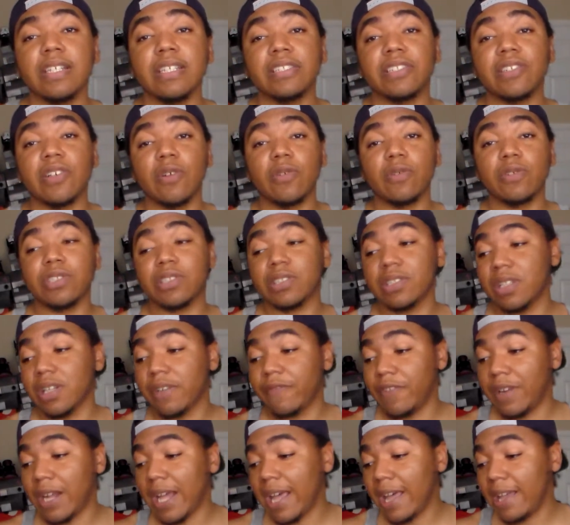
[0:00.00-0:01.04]
So just
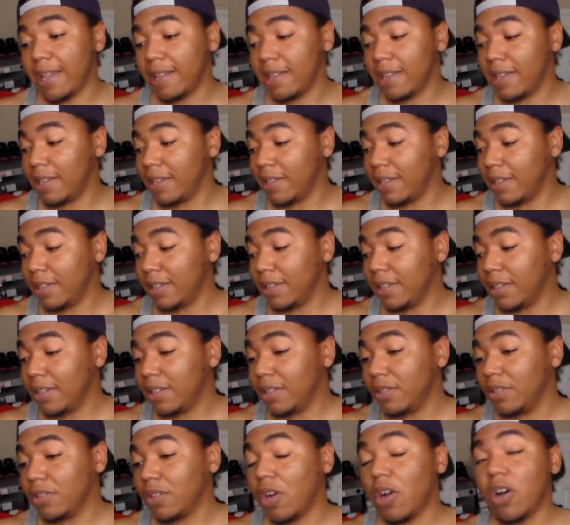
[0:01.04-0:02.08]
look for that.
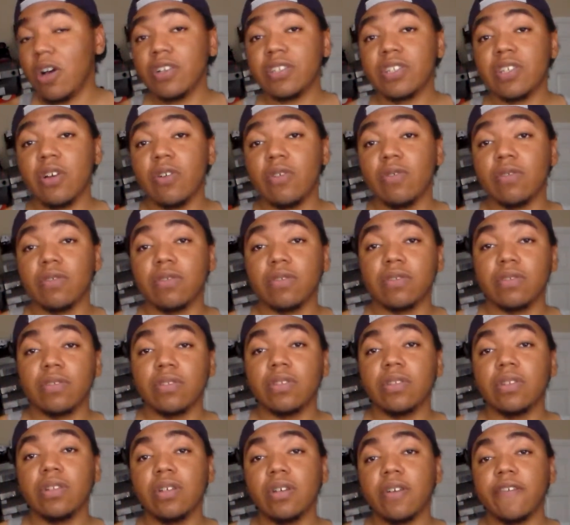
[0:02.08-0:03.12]
Also,
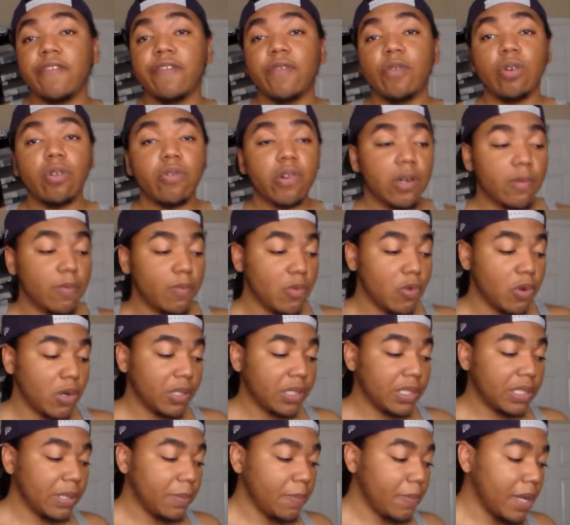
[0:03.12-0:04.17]
look forward more
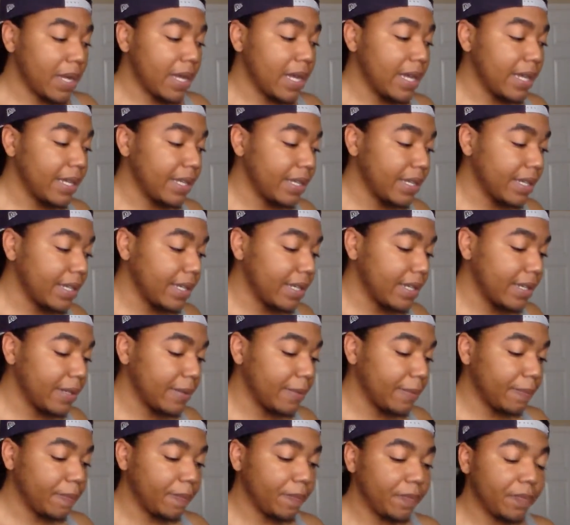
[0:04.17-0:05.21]
to my
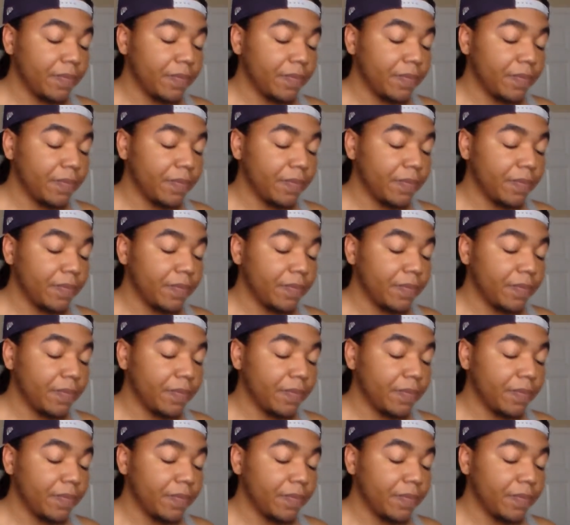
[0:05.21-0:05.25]
uh,